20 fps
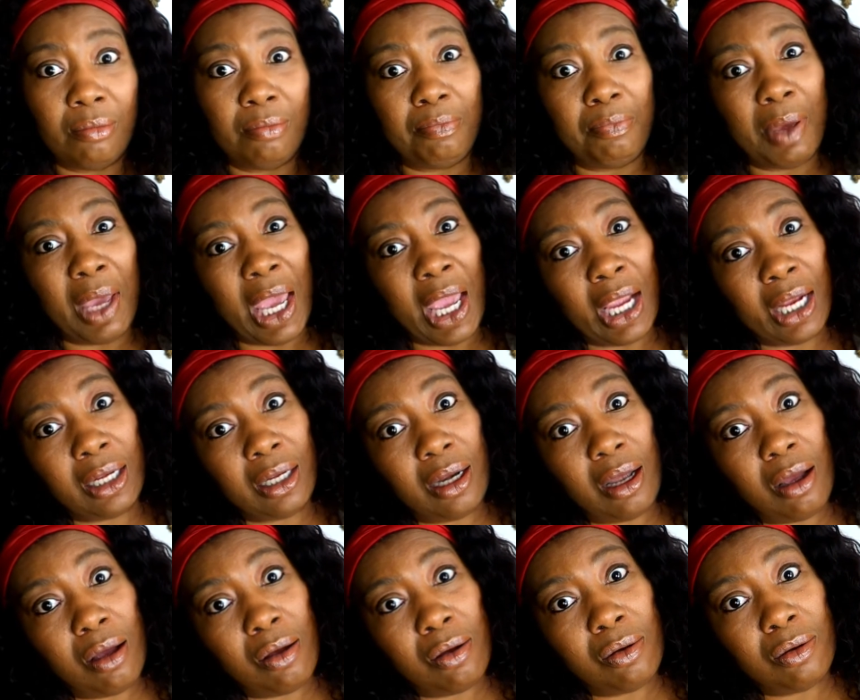Pack
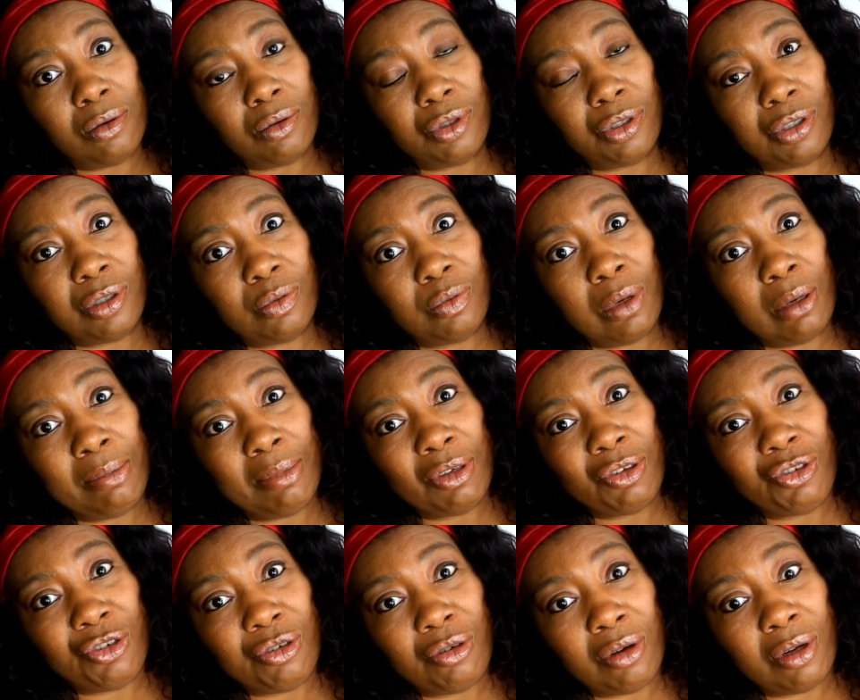those
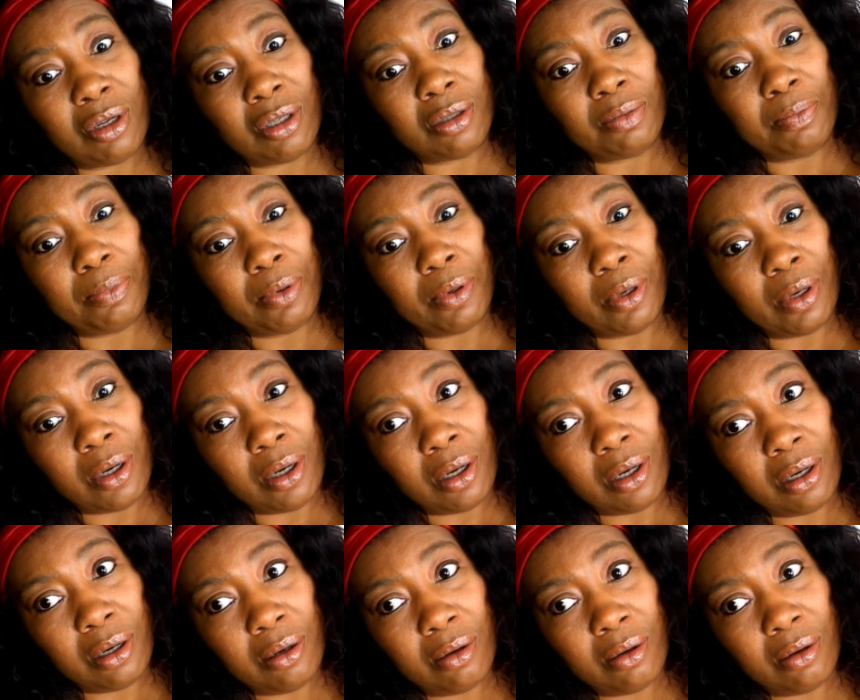swimming trunks, bruh